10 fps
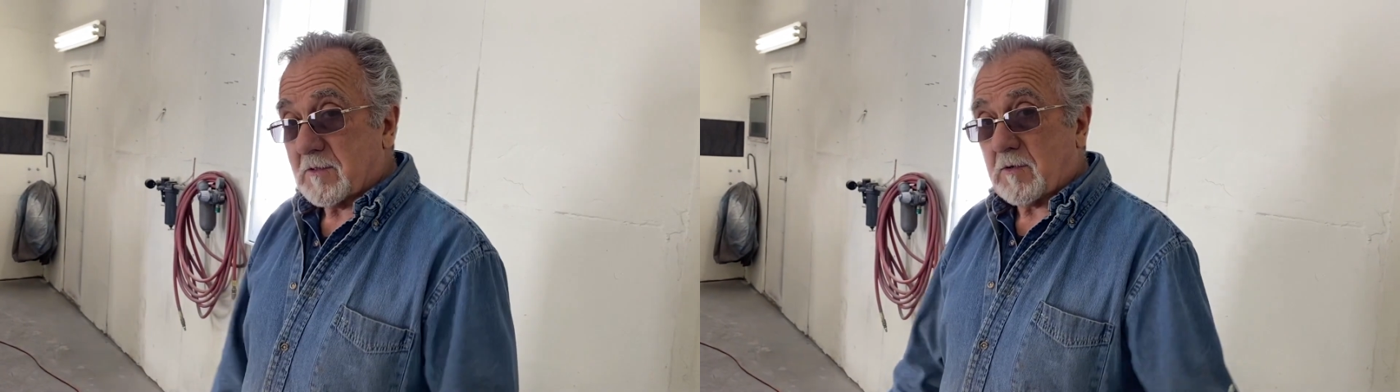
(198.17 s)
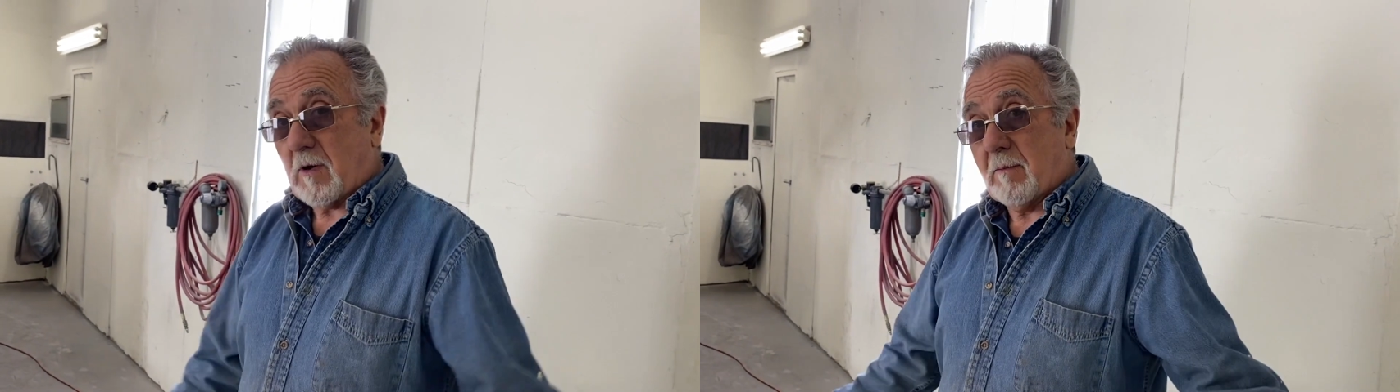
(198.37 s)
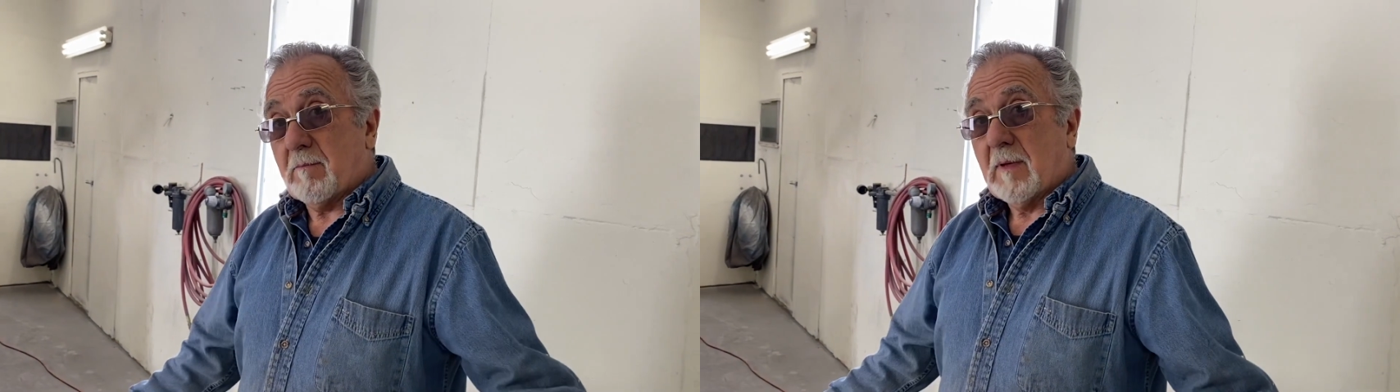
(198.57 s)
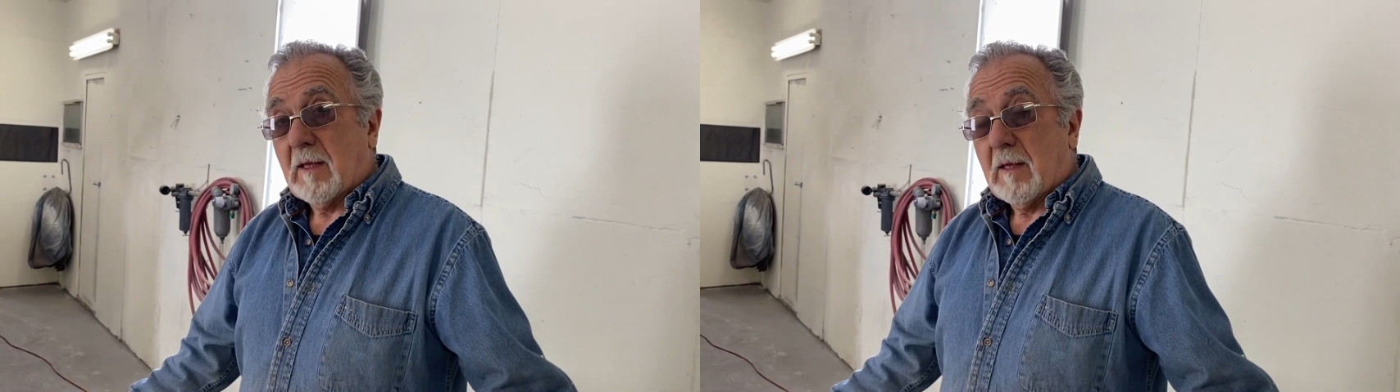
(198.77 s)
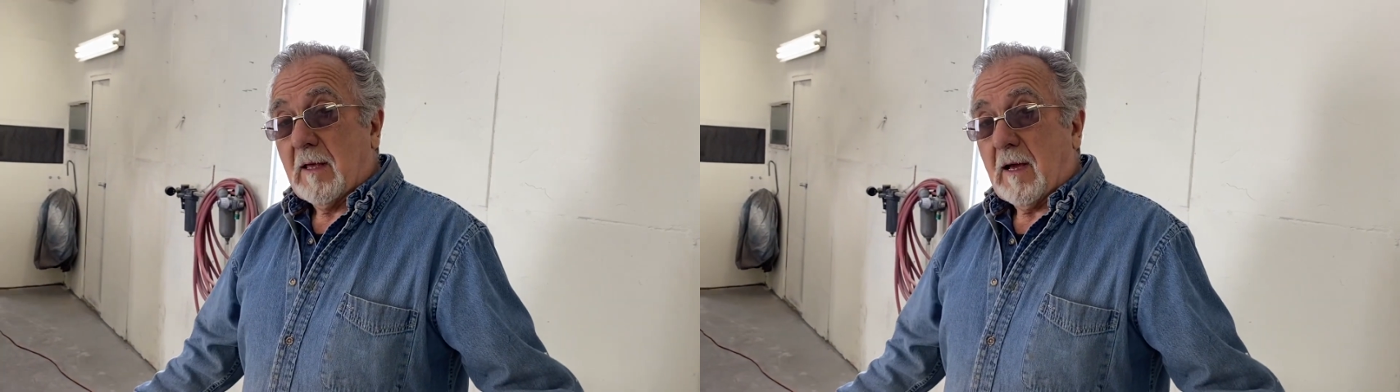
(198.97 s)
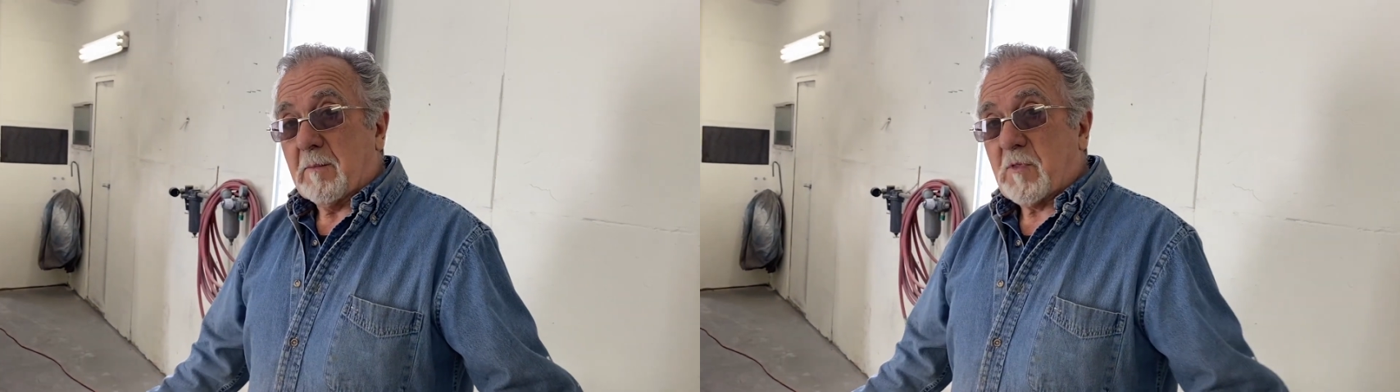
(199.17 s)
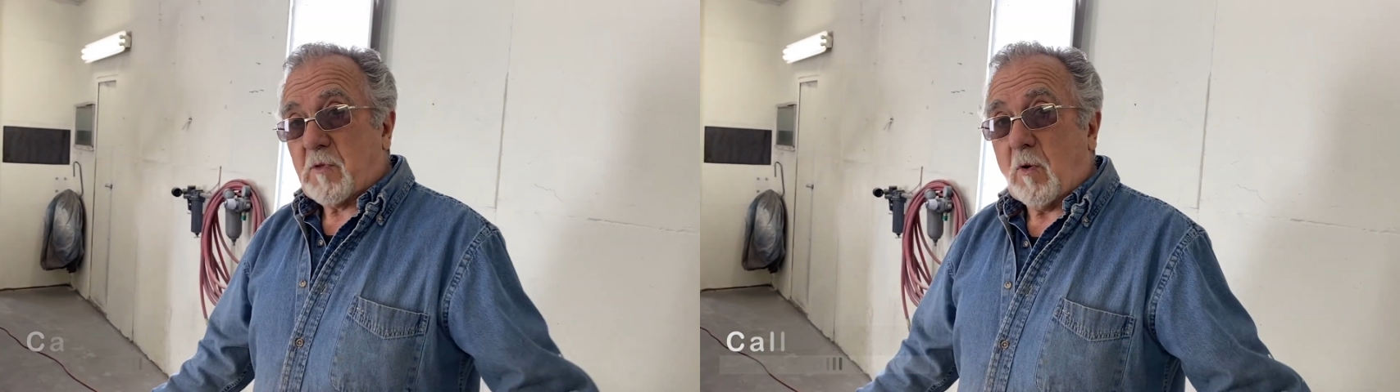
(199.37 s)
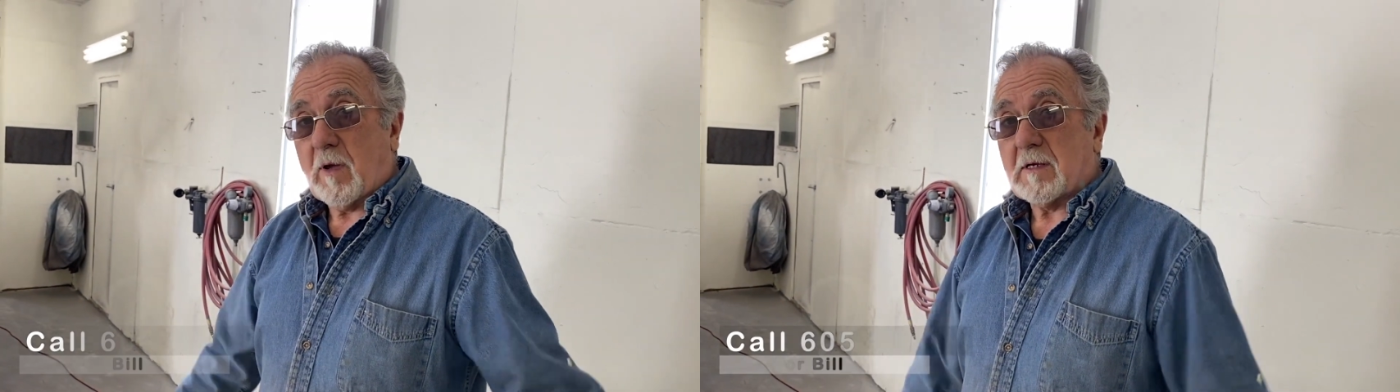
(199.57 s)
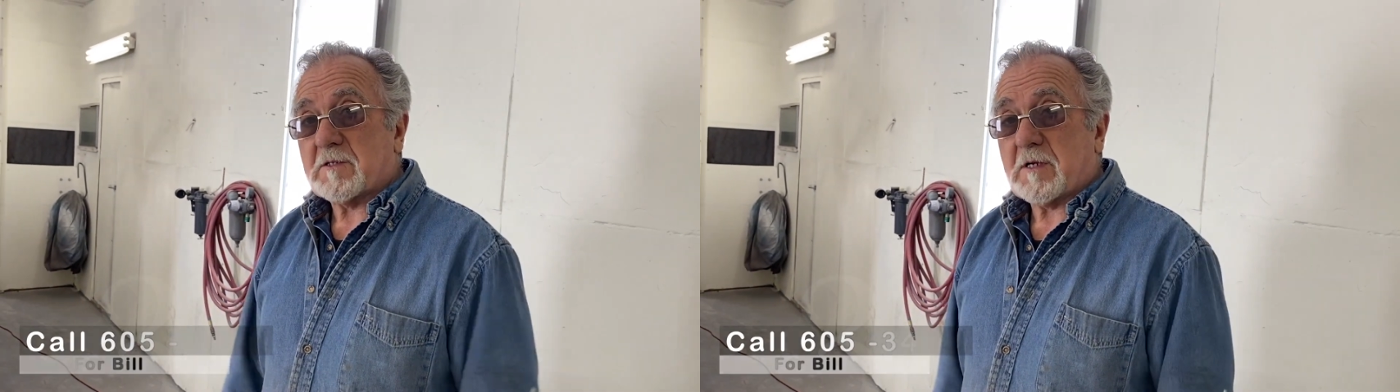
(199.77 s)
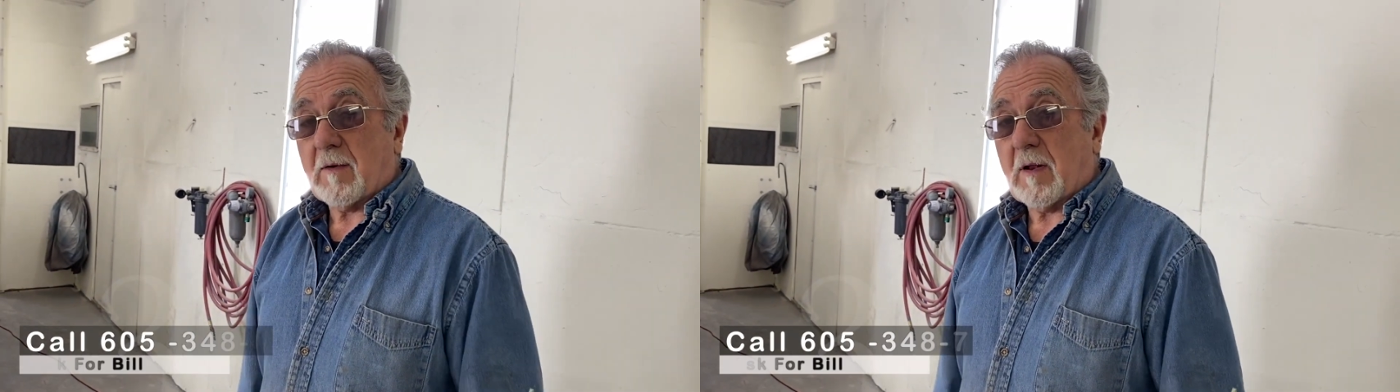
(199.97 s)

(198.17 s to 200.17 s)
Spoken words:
So I'm throwing a shout